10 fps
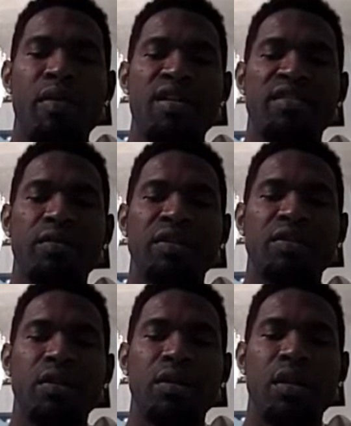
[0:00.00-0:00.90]
maybe as
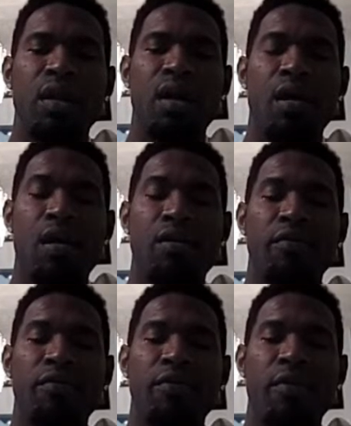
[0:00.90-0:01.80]
a result,
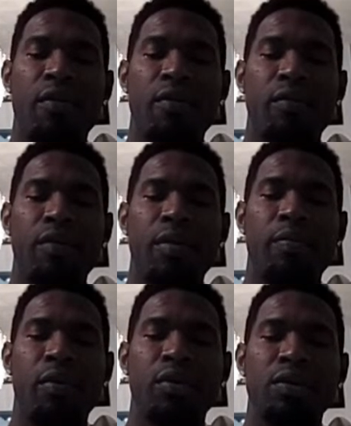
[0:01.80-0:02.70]
uh,
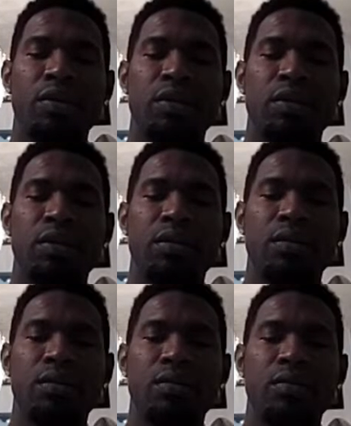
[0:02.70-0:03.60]
Reed was
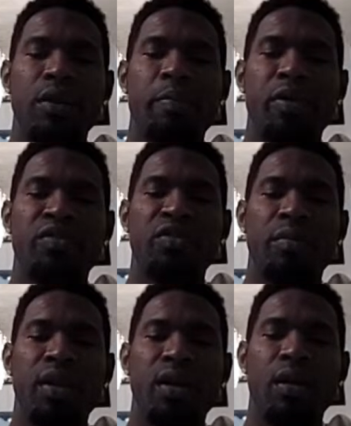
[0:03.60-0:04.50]

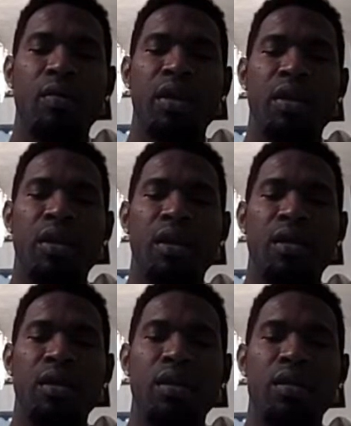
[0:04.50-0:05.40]
repping Jamaica when
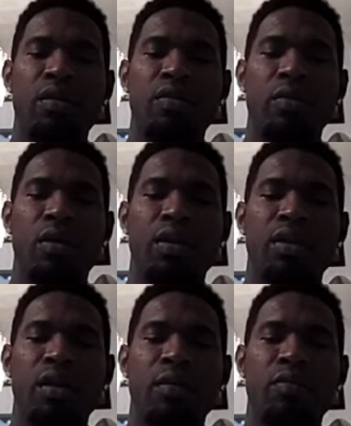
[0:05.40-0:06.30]
they didn't
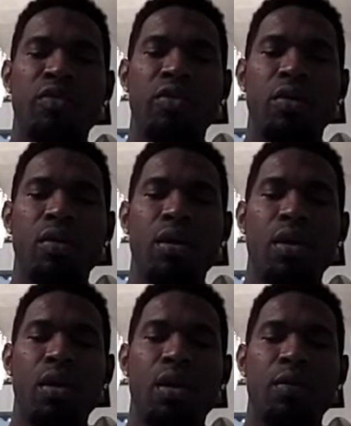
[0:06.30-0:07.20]
want him to.
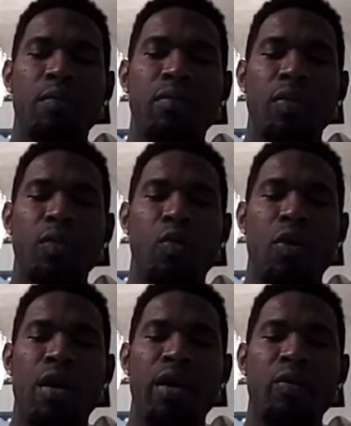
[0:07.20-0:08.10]

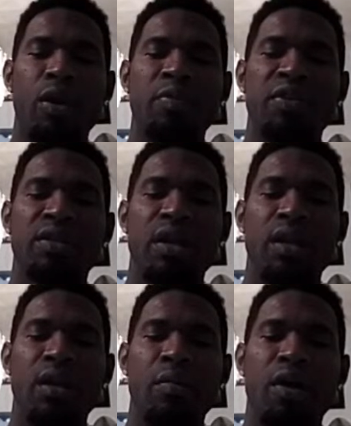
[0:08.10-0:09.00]
Warren
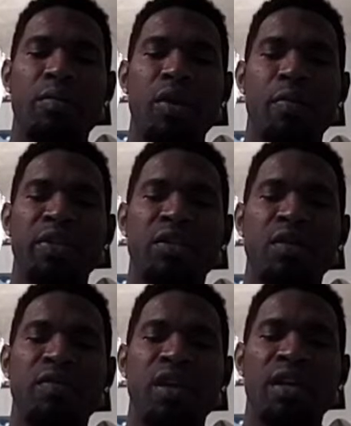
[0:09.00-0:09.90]
Webster, yeah man, big up
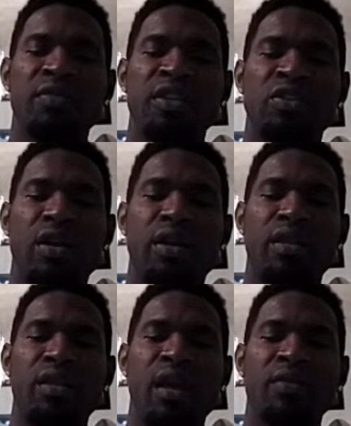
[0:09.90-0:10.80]
yourself. Thanks for
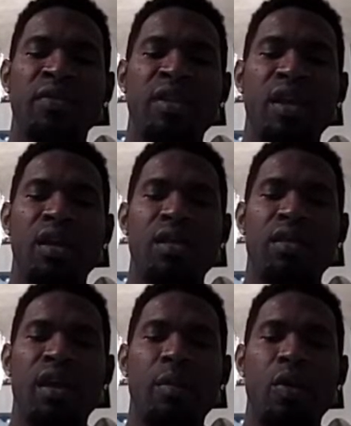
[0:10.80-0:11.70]
joining. Thanks for
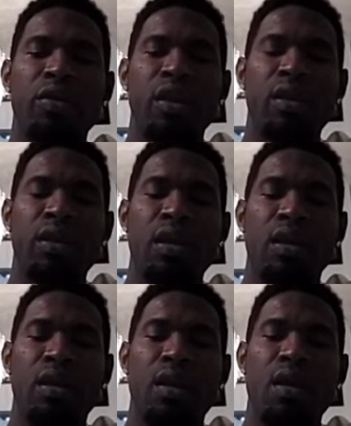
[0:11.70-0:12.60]
taking time out of your
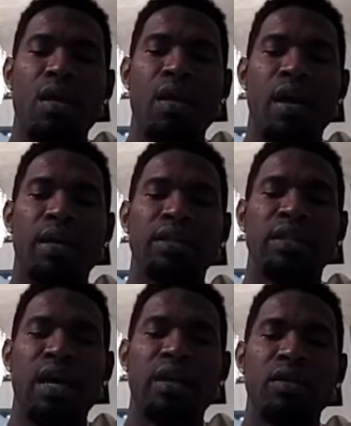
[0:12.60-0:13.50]
day
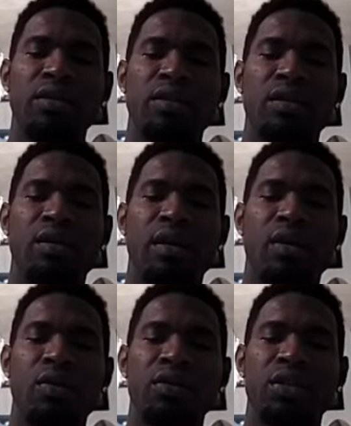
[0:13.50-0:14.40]
and joining us
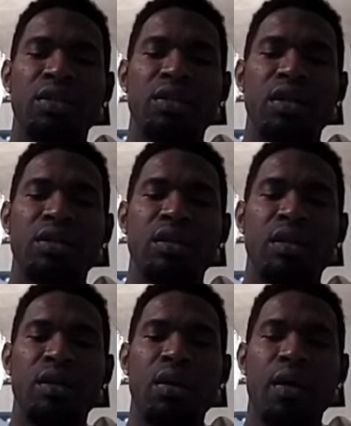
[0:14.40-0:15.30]
here on the coach's
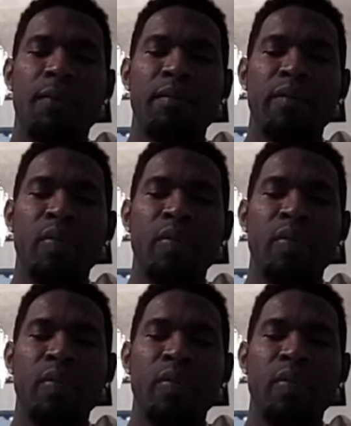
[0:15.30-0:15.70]
desk, you know.